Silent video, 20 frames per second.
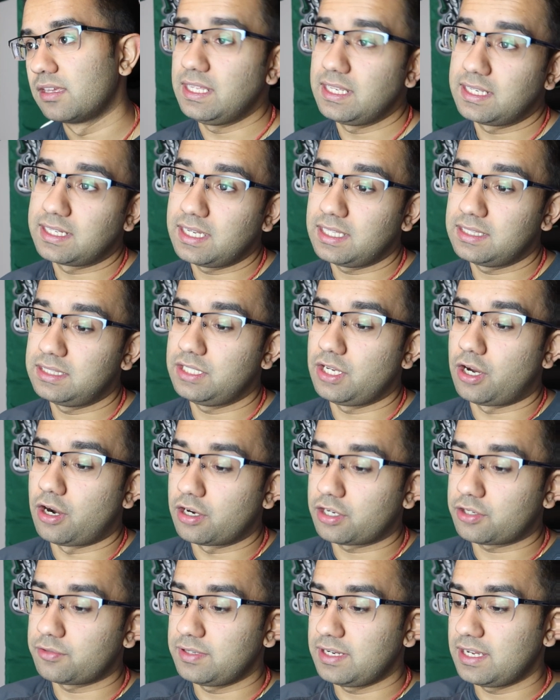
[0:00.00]
And again, the
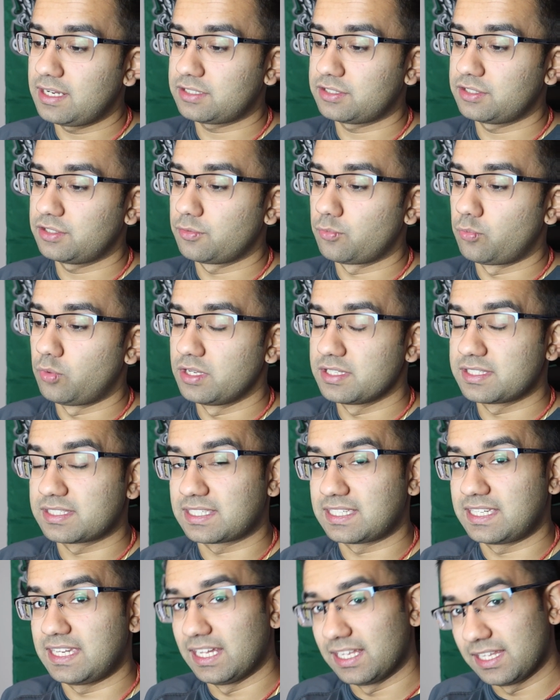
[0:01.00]
arc reactor was
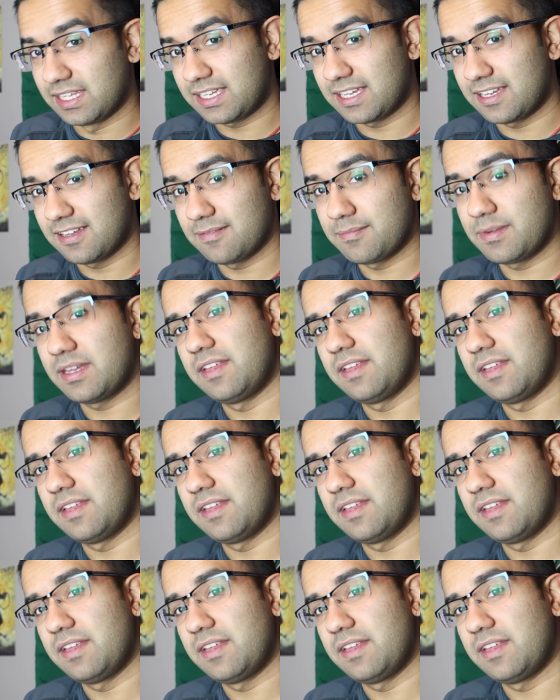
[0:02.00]
killing him,